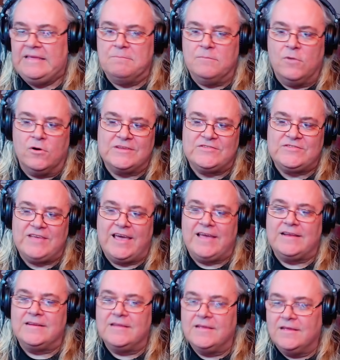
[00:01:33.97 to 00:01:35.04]

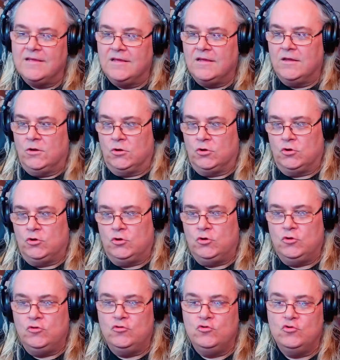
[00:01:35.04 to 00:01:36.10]
Morissette,
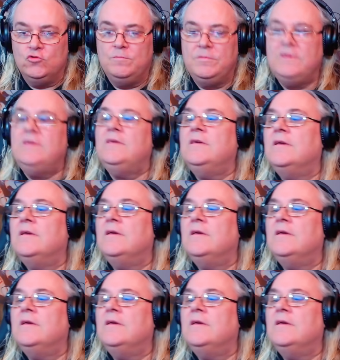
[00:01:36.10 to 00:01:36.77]
Could You Be